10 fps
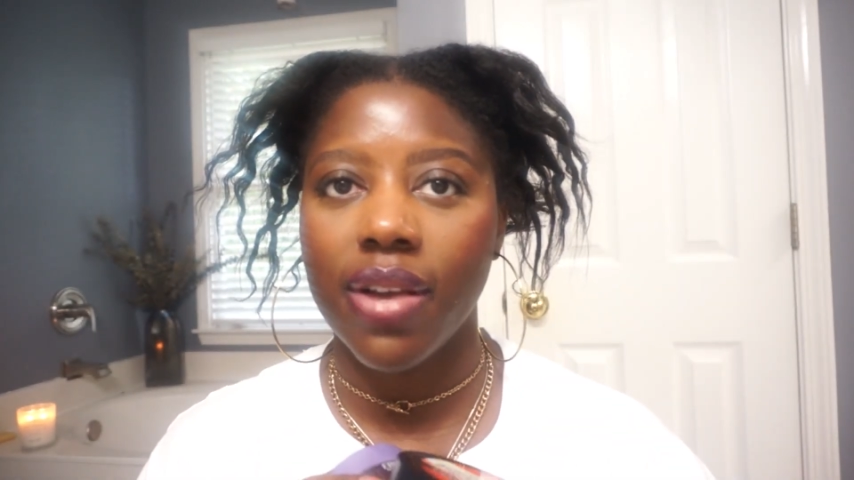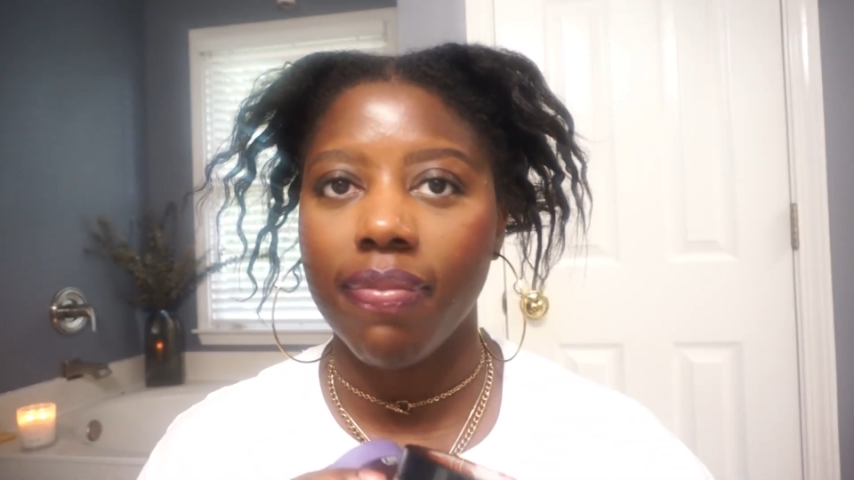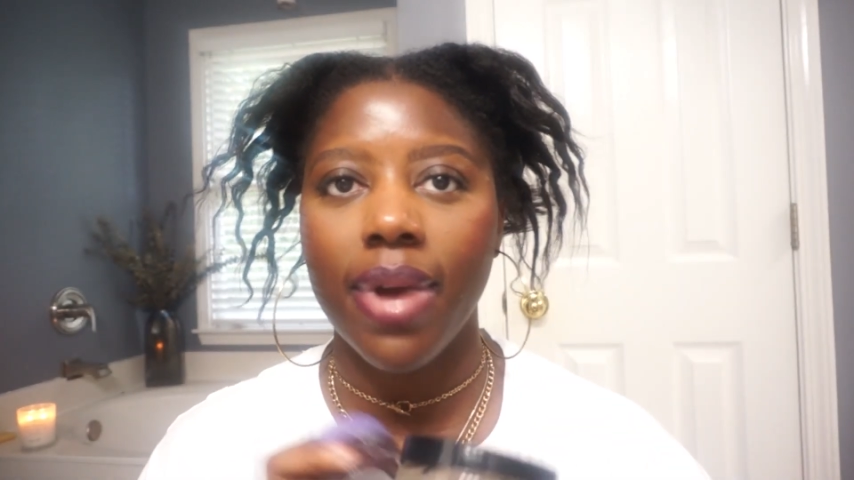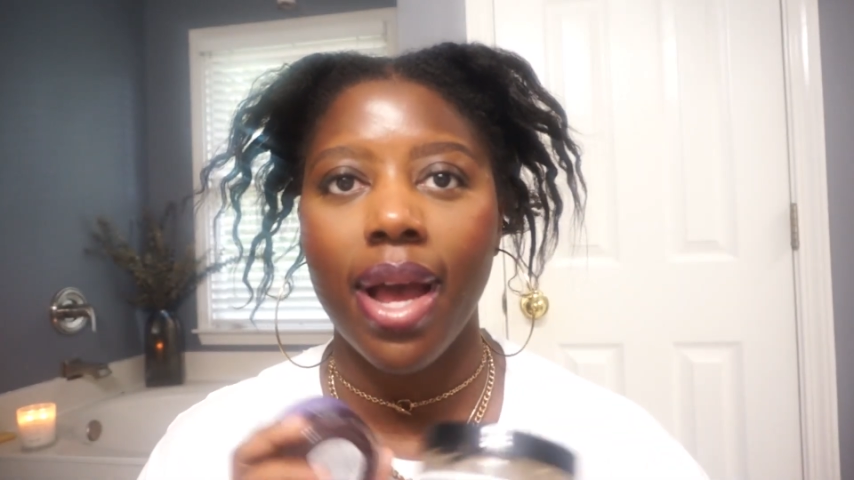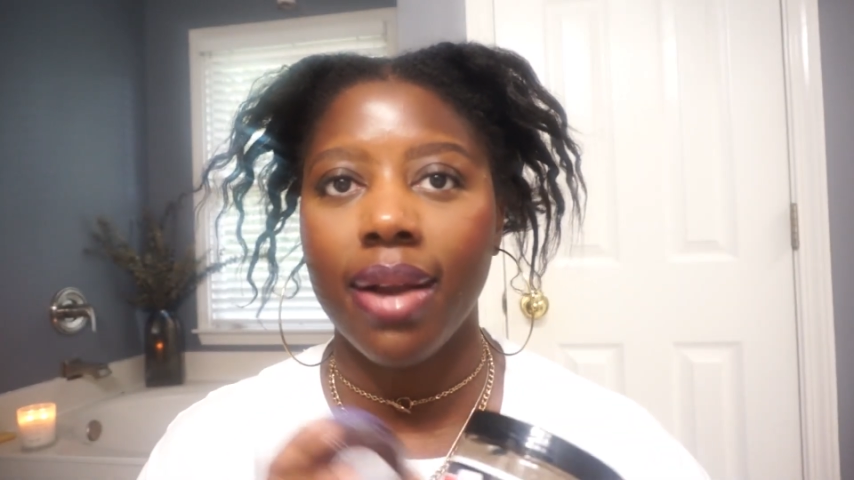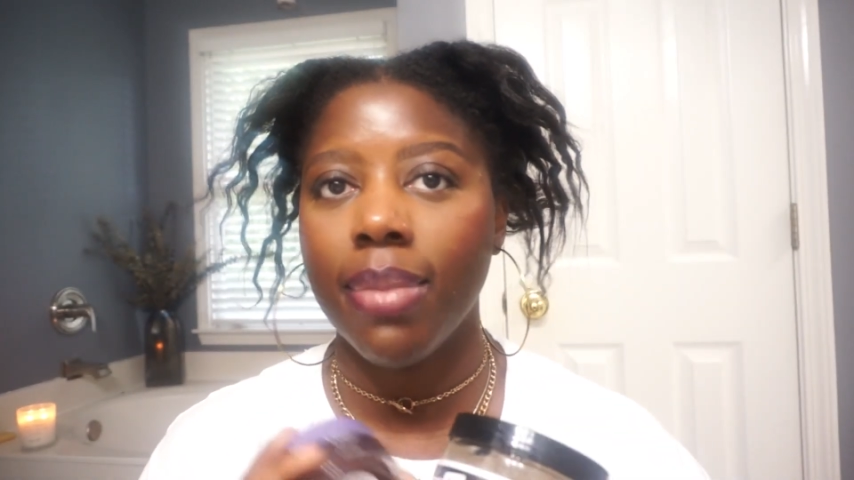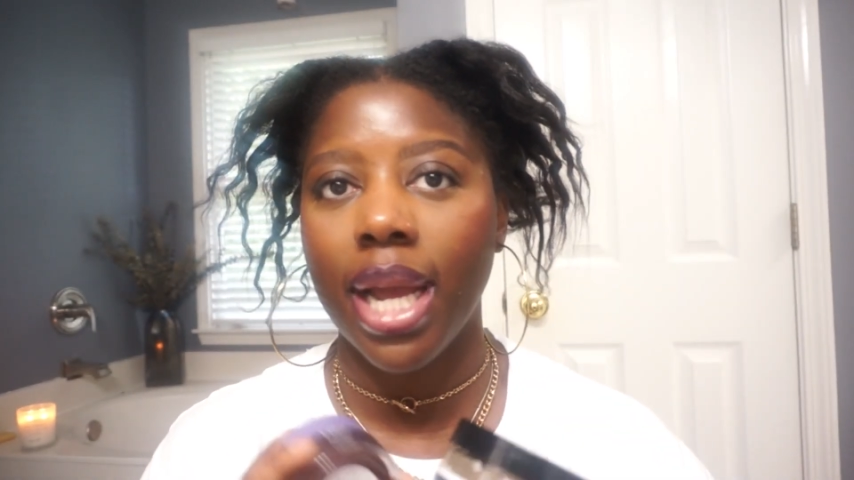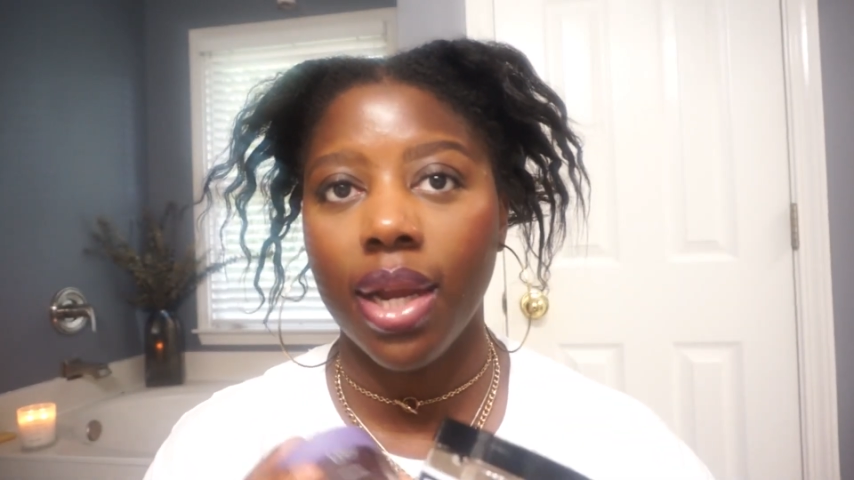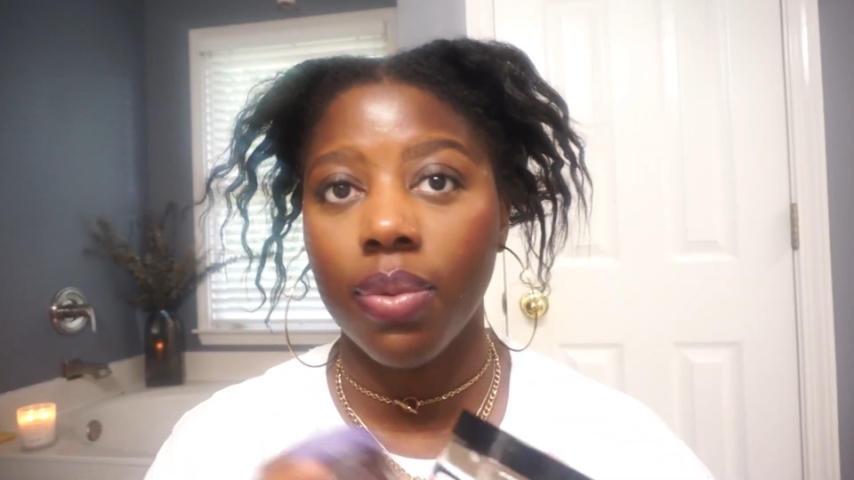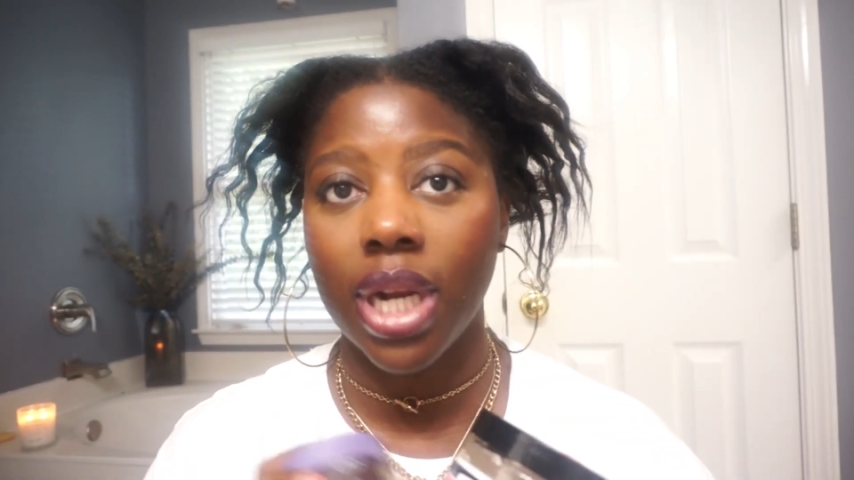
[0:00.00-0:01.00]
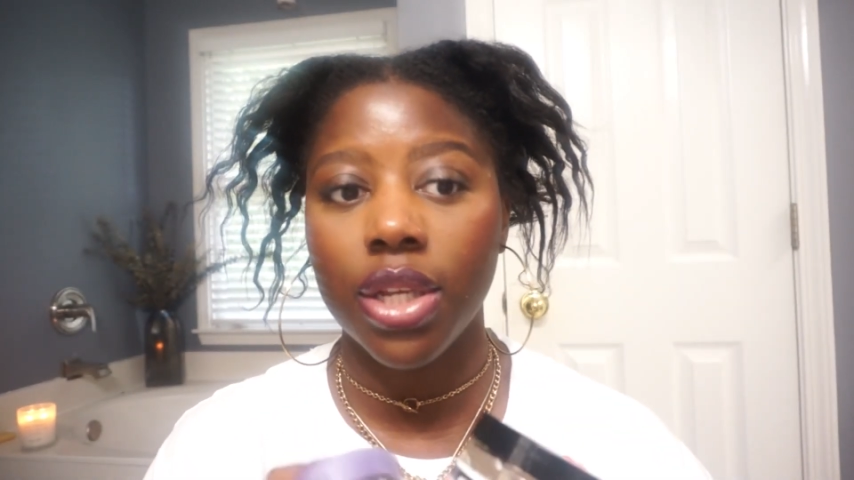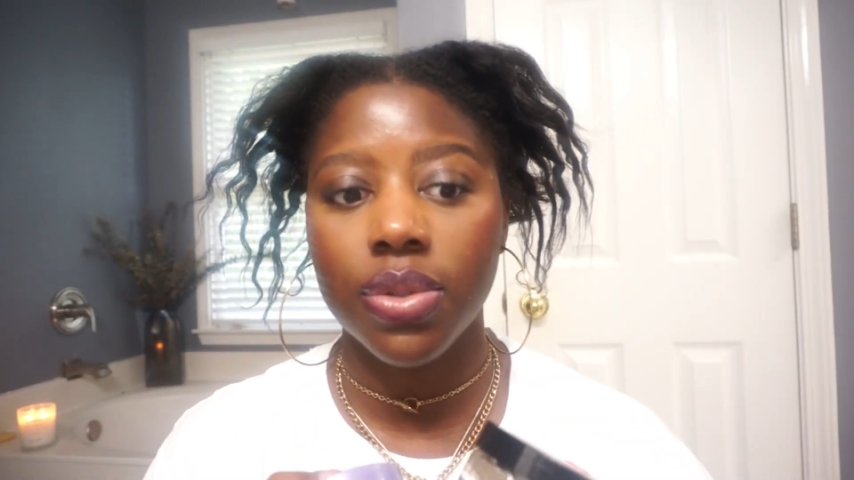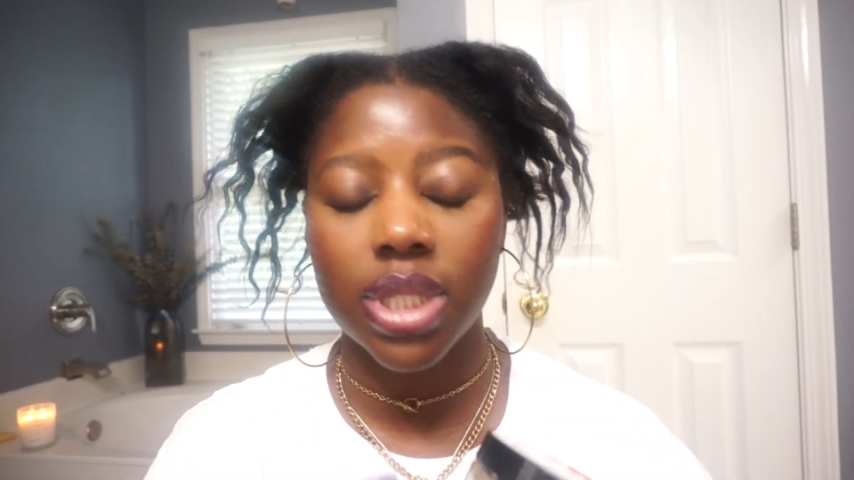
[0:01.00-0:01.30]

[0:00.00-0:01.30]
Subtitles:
out of my hair when I use